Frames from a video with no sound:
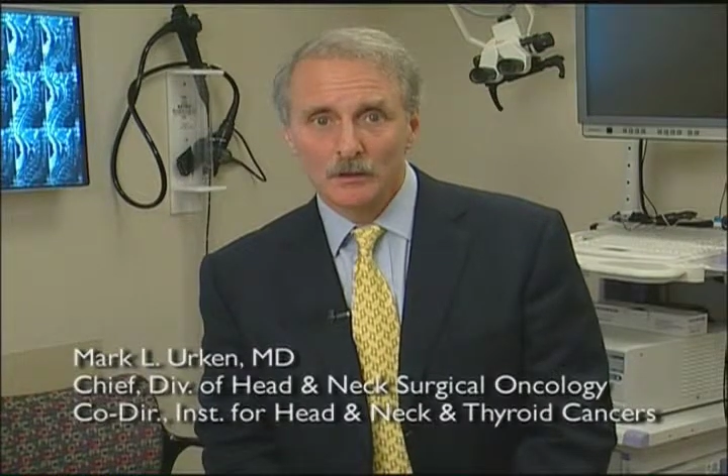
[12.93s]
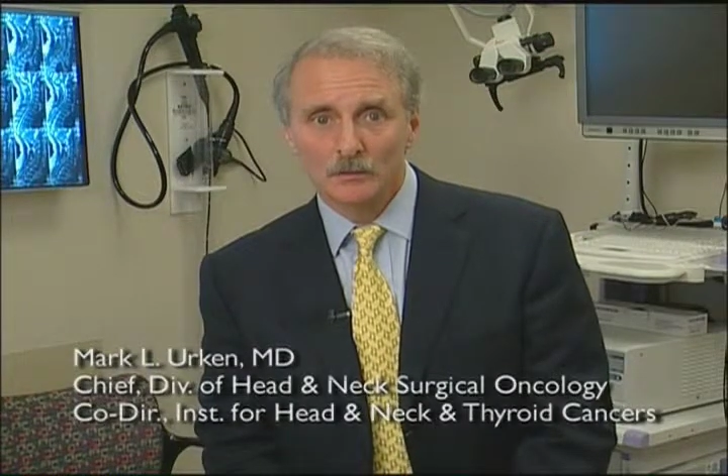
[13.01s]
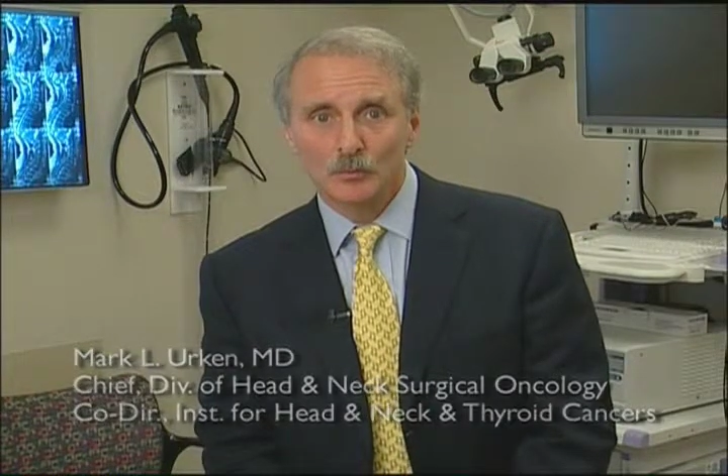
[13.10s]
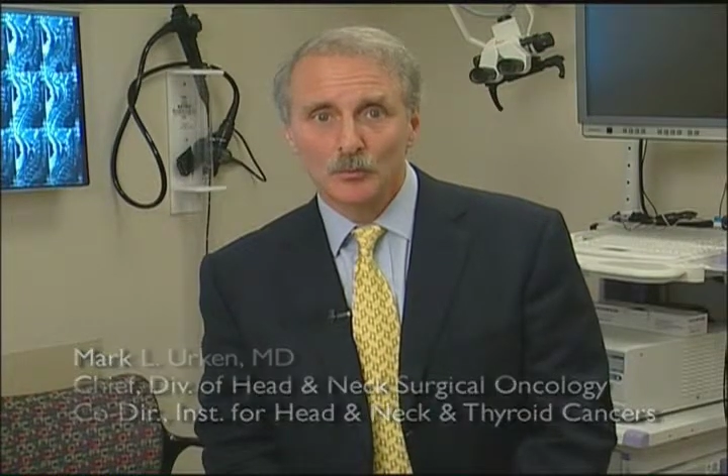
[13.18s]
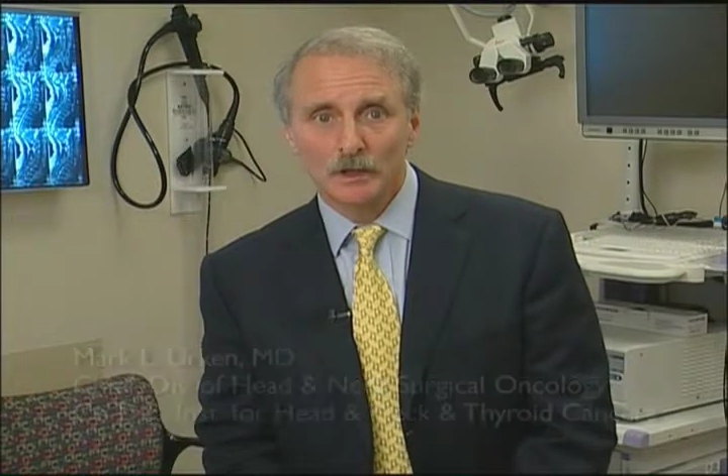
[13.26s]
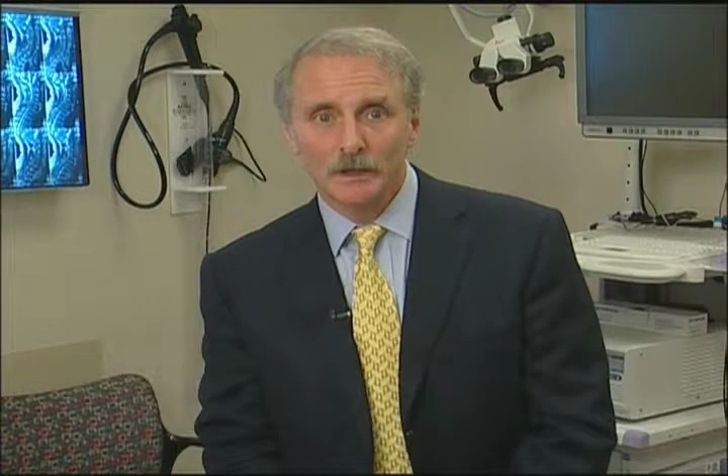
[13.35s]
to
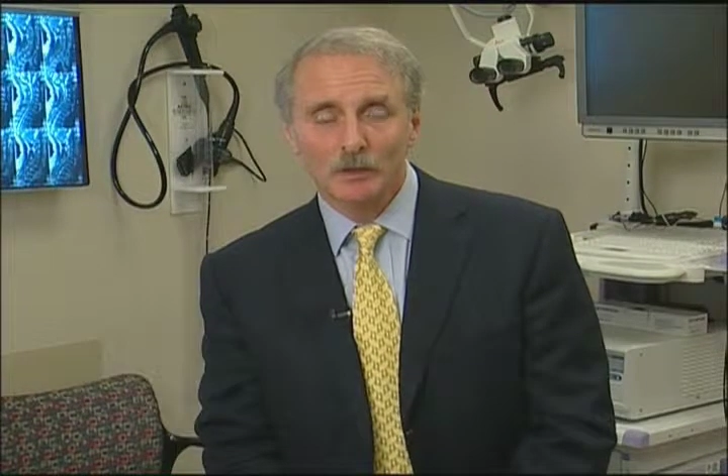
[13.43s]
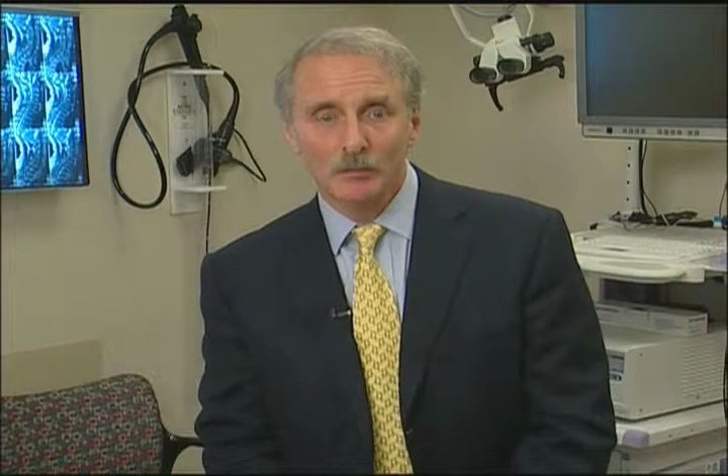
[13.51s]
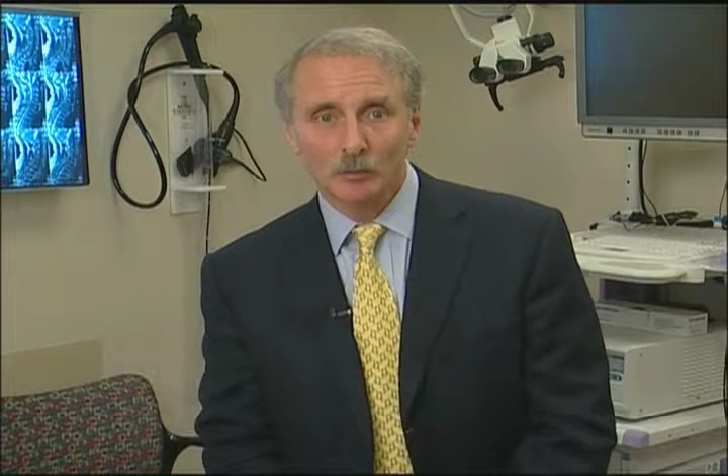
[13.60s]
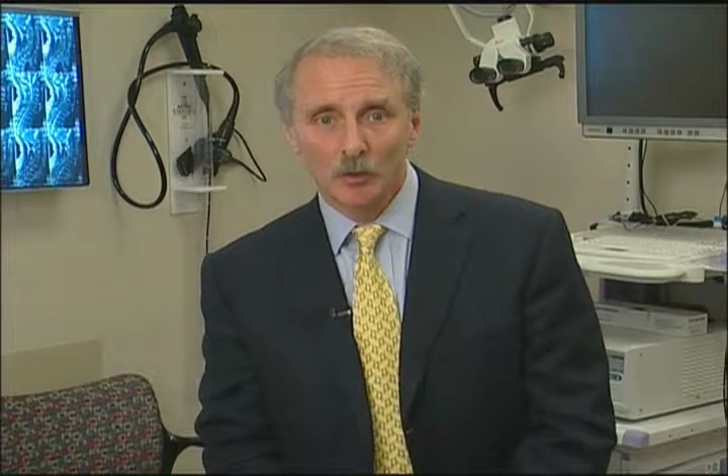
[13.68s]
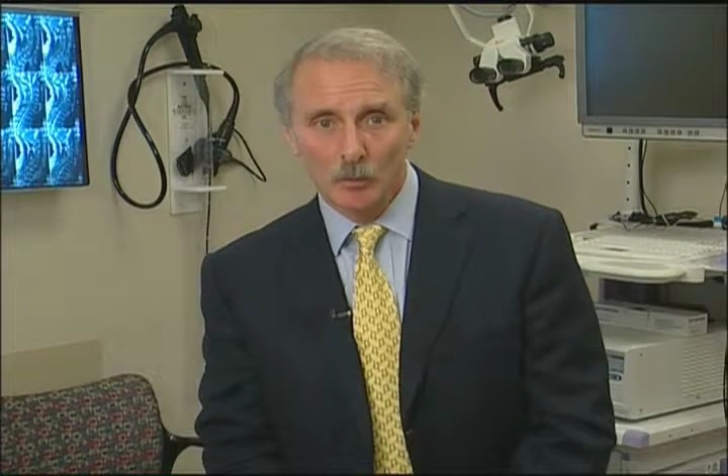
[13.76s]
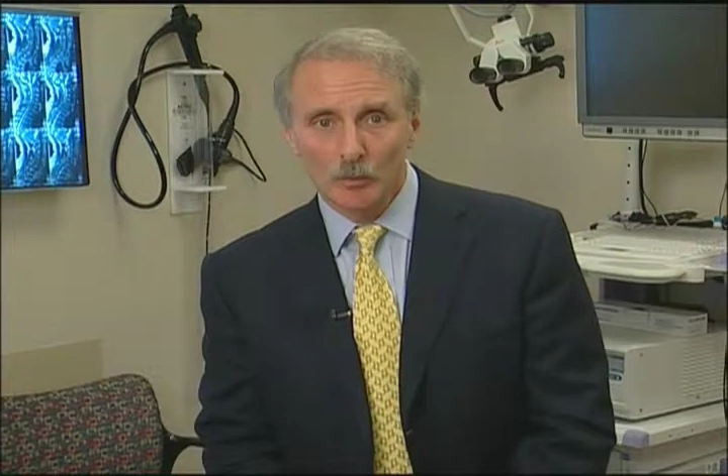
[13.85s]
bring an
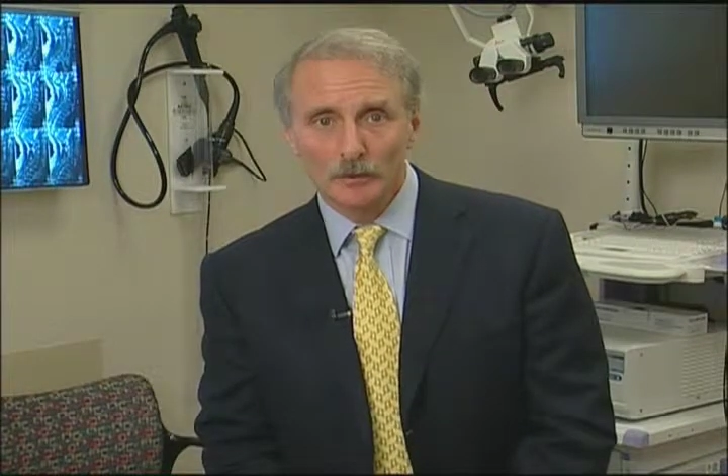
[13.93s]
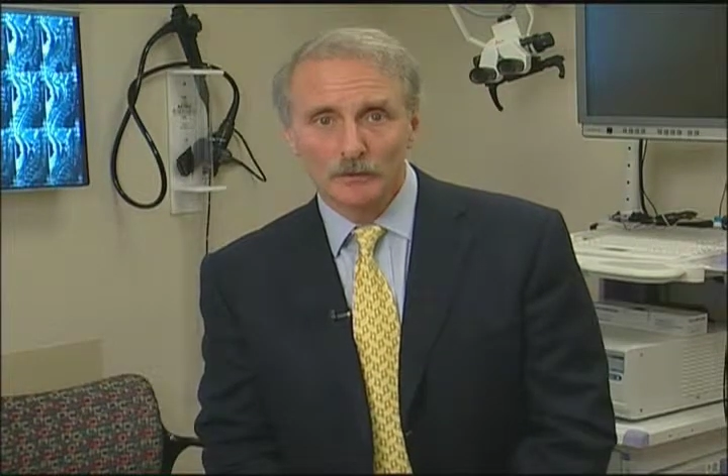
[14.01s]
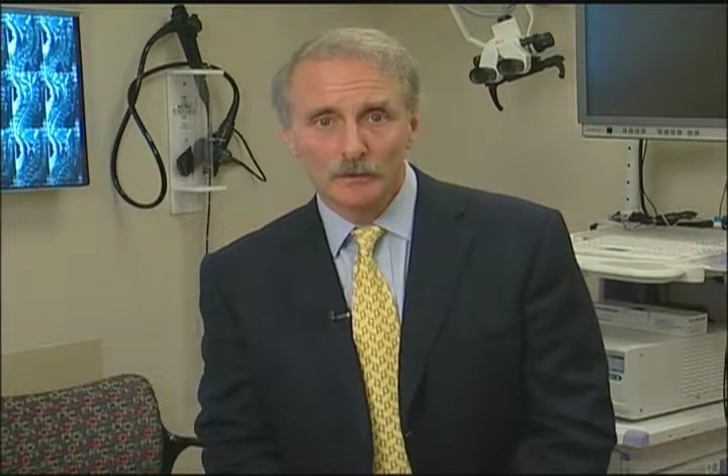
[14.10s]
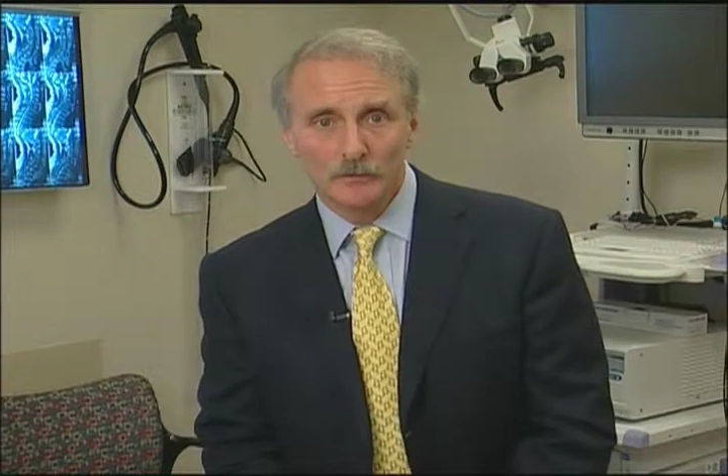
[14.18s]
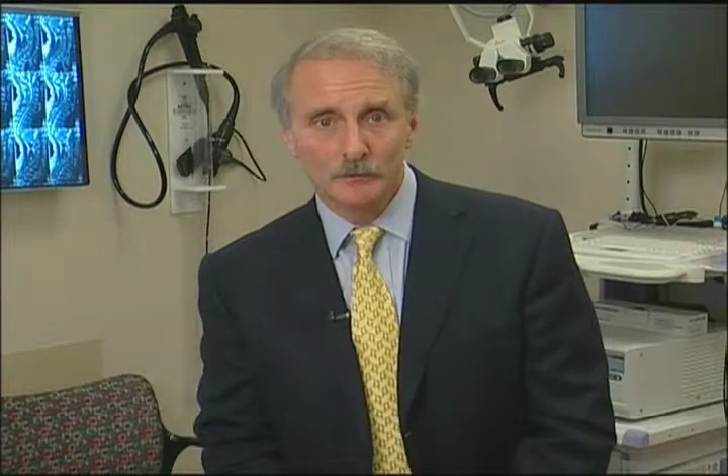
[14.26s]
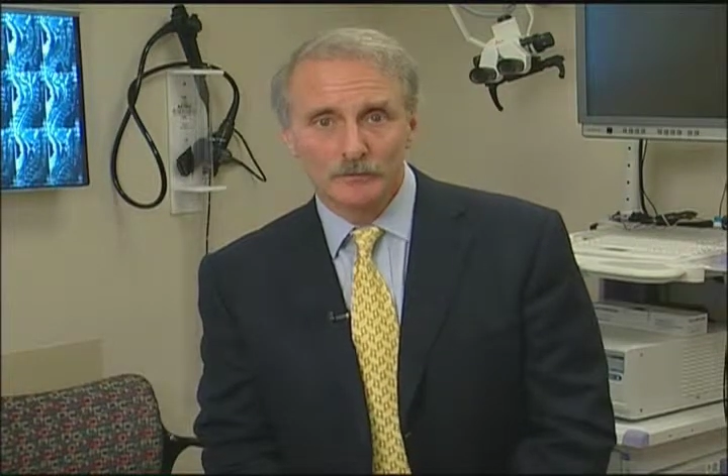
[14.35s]
appropriate
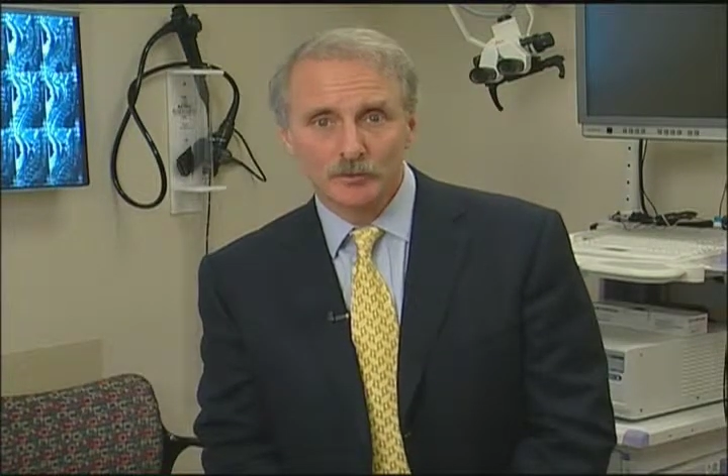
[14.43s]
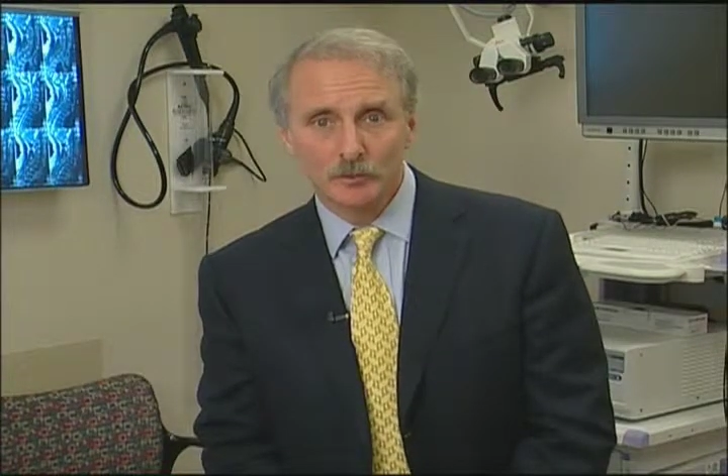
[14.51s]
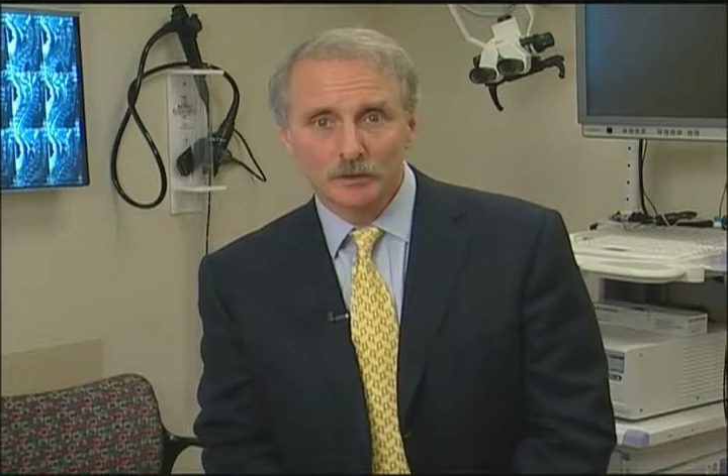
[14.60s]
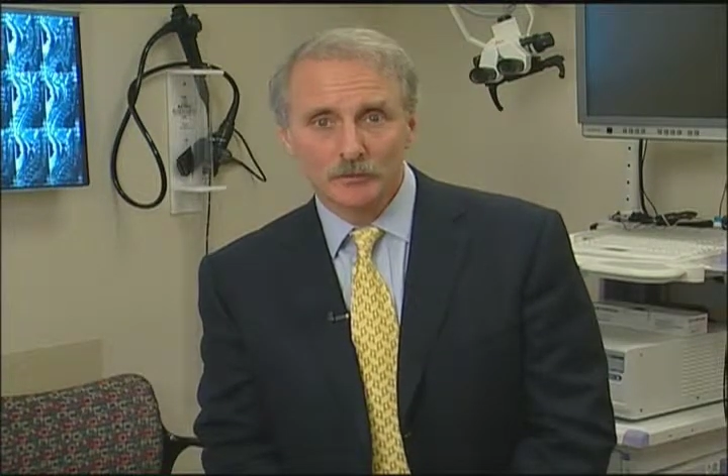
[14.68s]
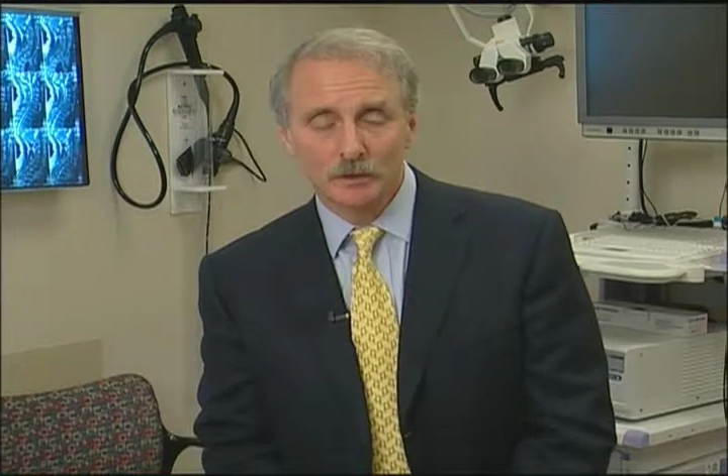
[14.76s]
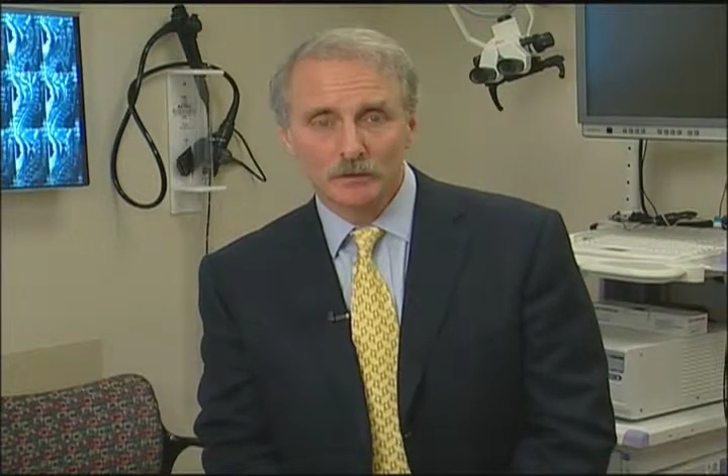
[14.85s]
level of
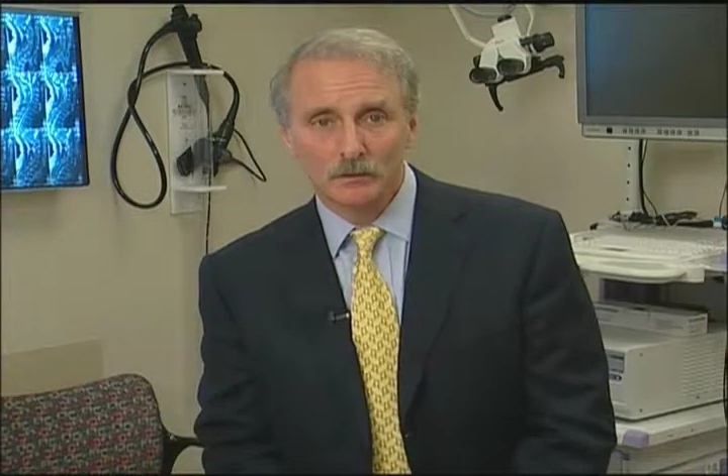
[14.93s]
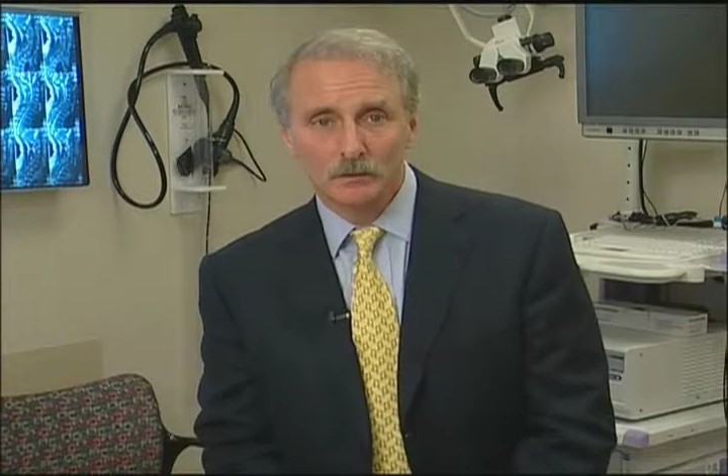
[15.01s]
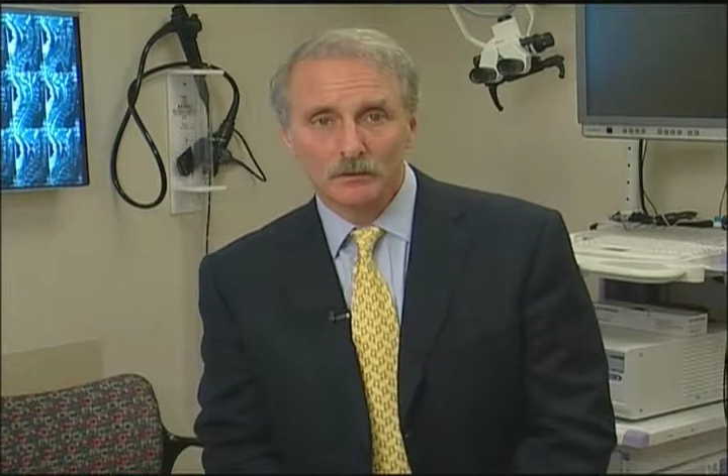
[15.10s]
treatment